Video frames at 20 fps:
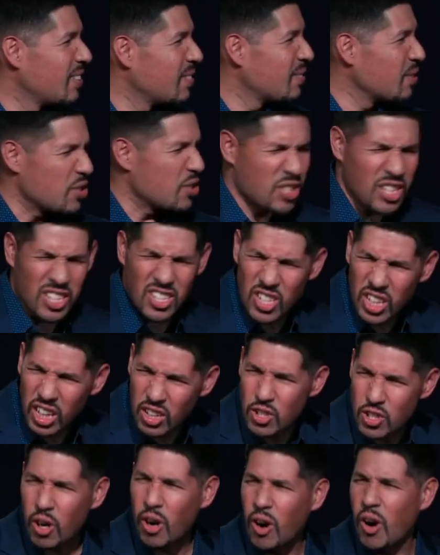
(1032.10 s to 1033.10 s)
was to
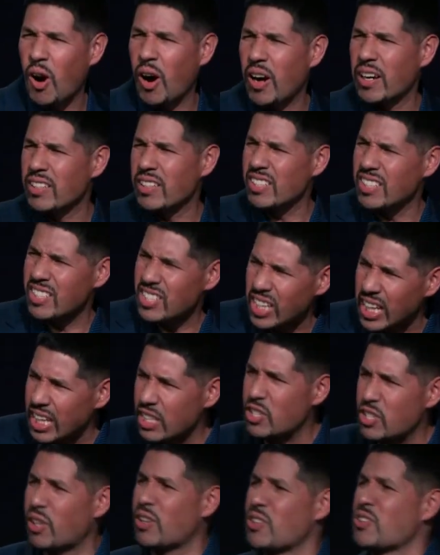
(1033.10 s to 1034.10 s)
touch our heart, to
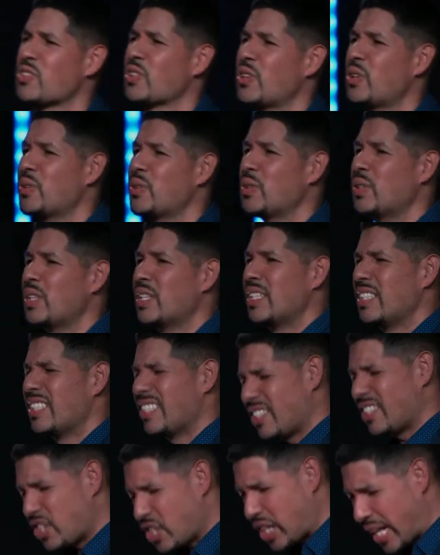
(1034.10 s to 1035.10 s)
touch our soul,
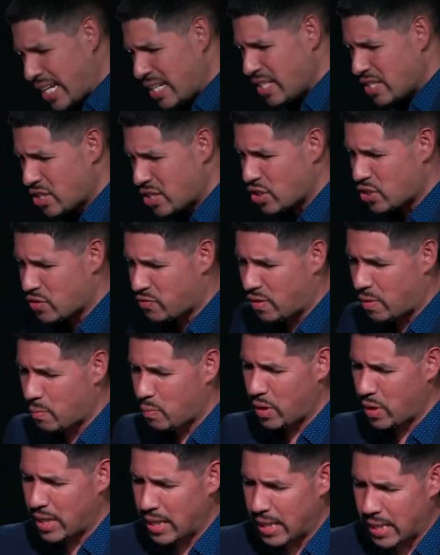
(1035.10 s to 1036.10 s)
to change us
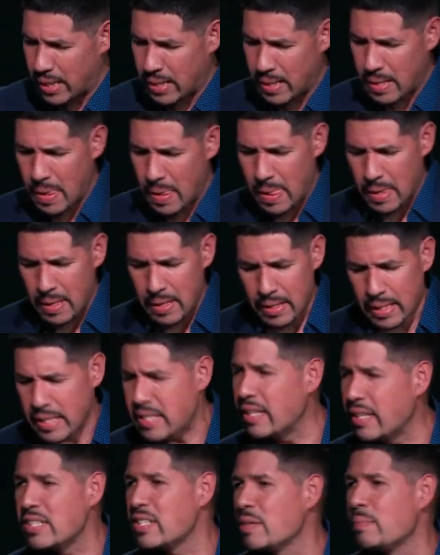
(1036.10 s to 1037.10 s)
from within. It
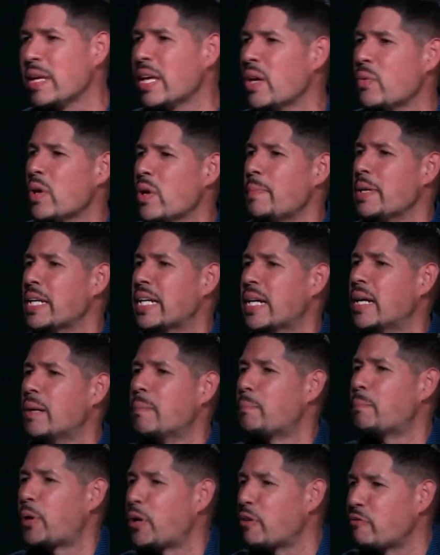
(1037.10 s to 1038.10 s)
doesn't mean we
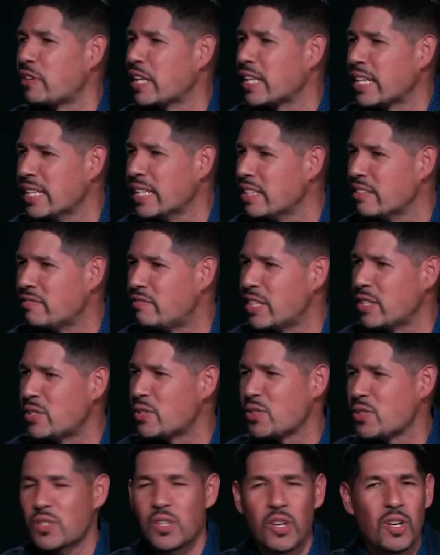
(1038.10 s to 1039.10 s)
become perfect
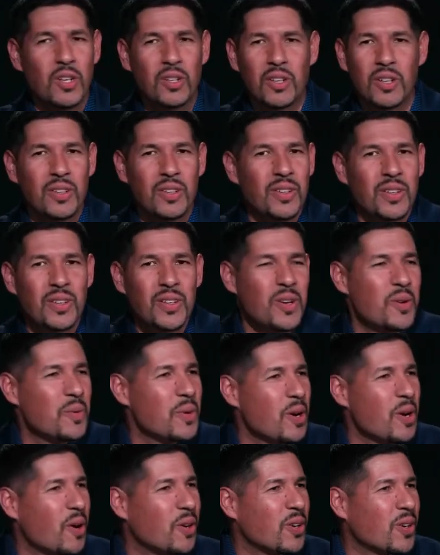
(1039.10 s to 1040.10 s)
individuals. No, no, no, no.
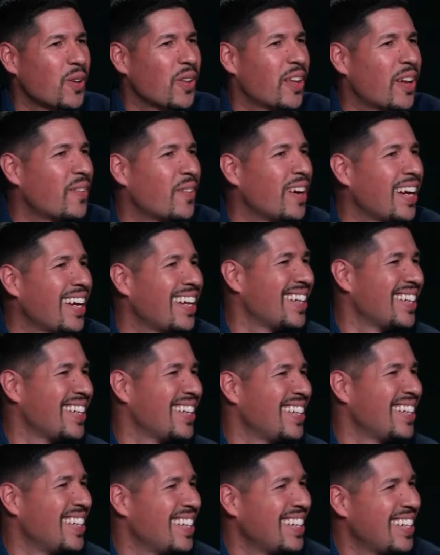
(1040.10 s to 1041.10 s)
We all know that, right?
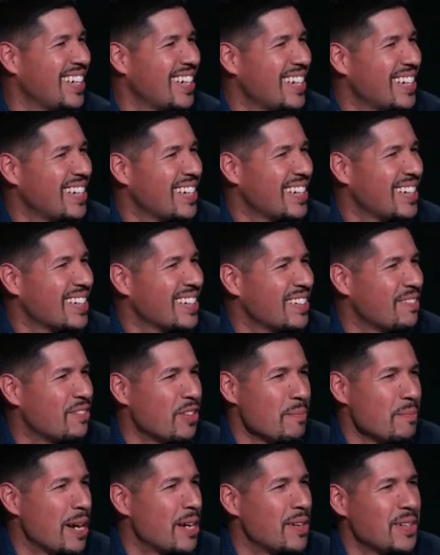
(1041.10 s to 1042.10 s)
If
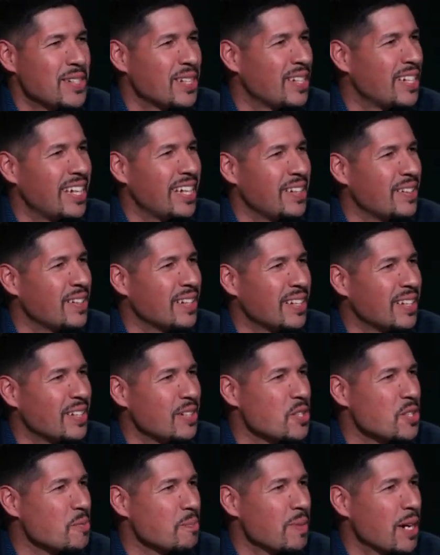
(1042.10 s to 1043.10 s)
you're married today, you,
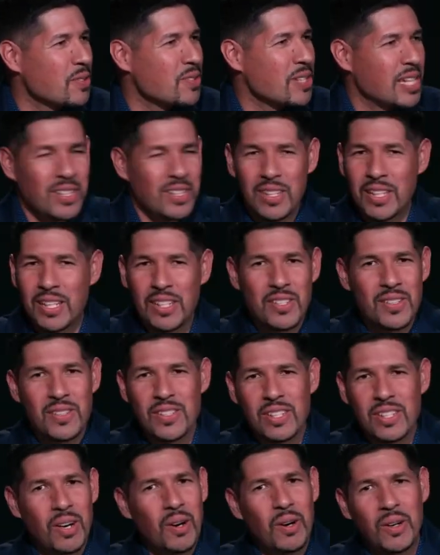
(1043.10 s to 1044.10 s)
your spouse can look at you
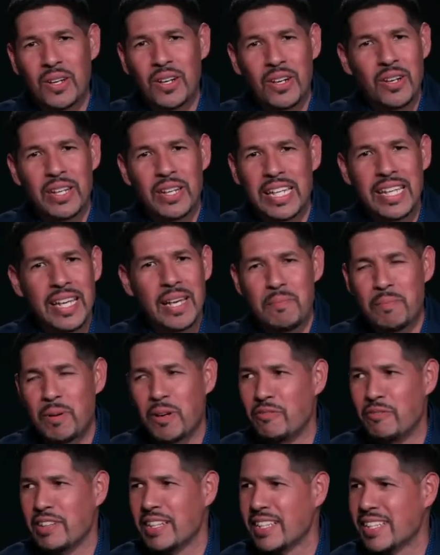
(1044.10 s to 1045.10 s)
and say, Oh, no, no, he ain't
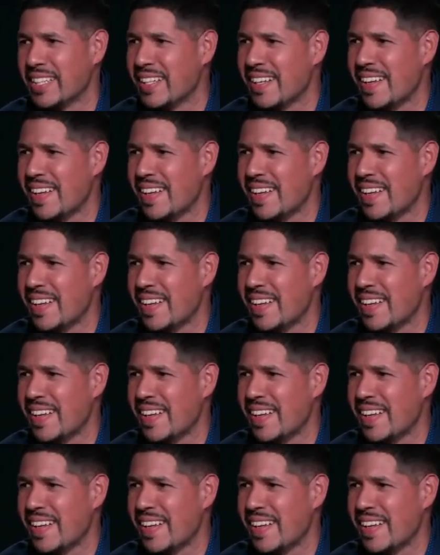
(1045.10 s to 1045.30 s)
perfect.